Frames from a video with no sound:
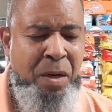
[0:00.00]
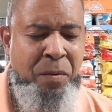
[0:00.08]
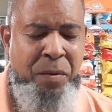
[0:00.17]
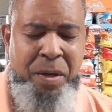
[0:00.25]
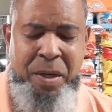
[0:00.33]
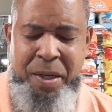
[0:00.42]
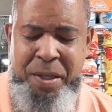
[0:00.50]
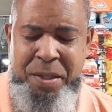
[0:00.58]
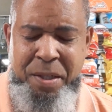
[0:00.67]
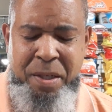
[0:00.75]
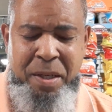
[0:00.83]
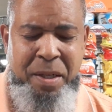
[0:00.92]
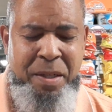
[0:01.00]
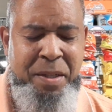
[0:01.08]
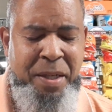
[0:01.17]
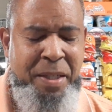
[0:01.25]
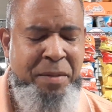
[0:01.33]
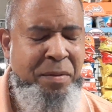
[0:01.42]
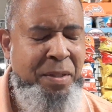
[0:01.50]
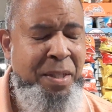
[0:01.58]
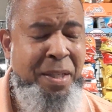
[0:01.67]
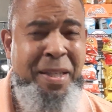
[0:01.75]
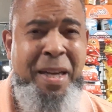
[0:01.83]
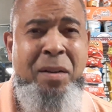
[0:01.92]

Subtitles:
religion and things of this nature.